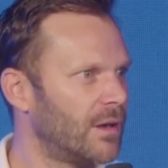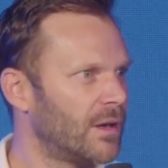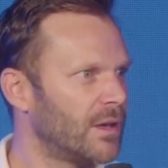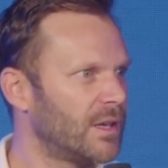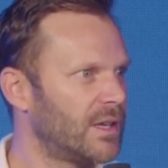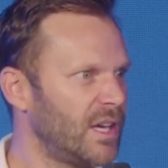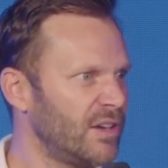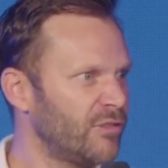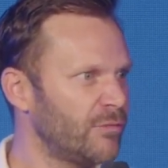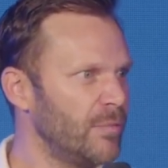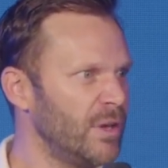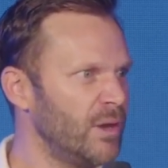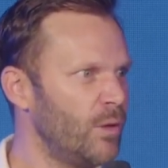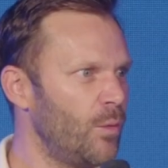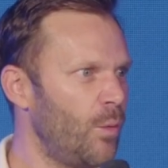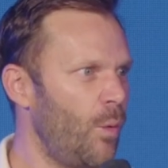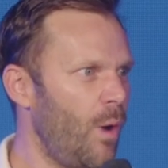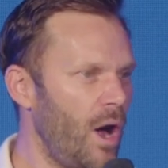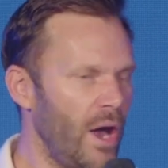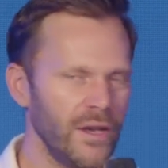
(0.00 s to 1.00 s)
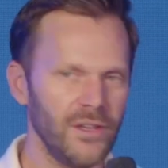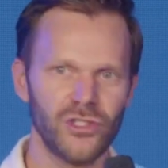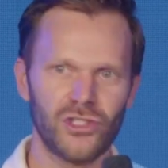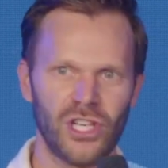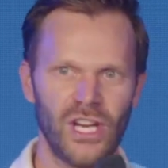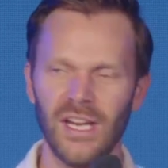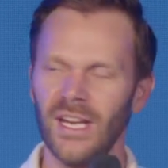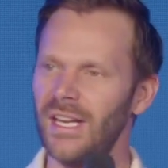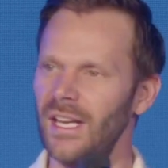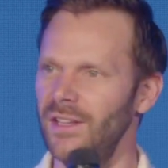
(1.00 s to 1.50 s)
Give me one
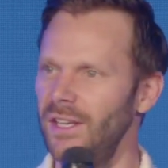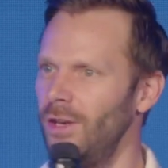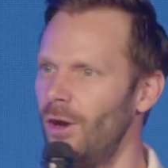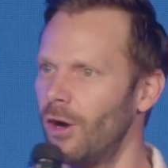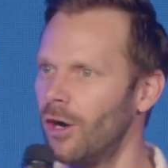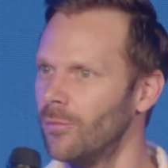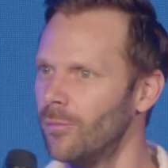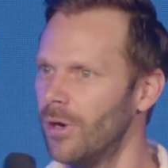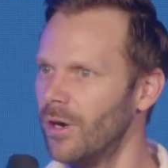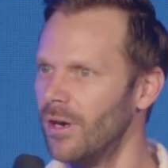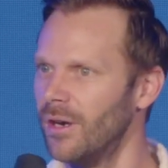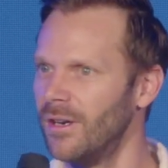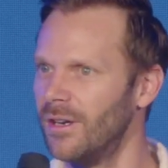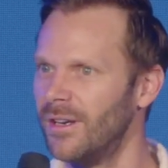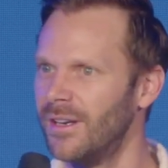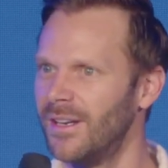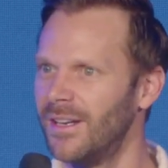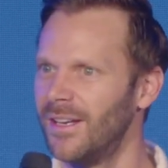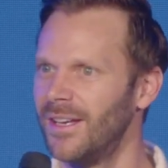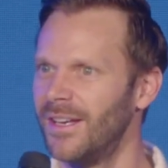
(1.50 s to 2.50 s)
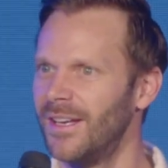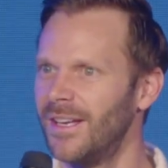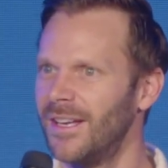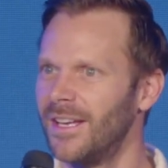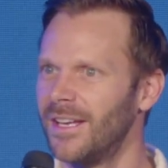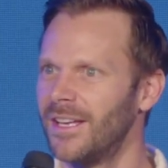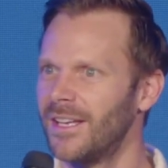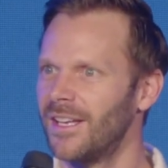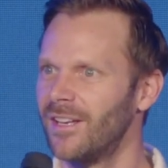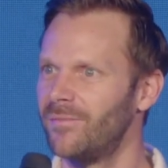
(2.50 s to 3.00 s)
chink in the armor.
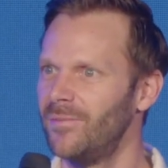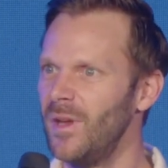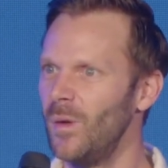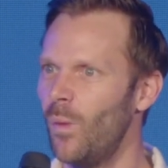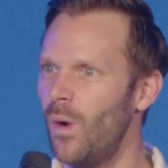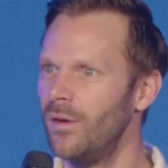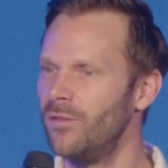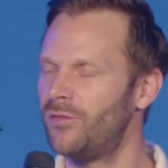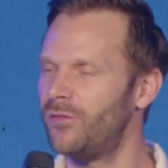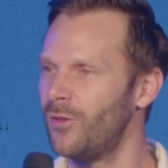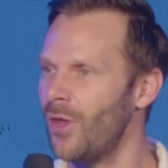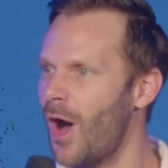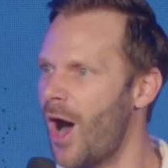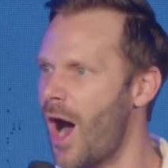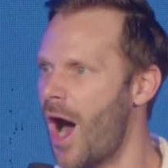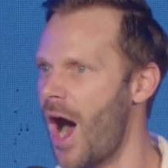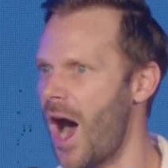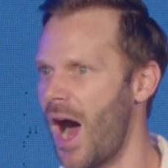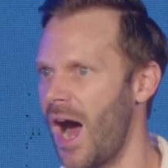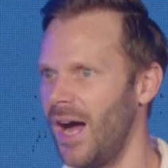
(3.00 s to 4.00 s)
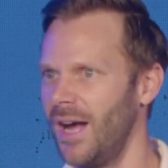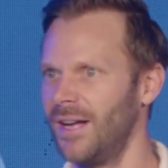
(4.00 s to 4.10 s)
Give me one flaw.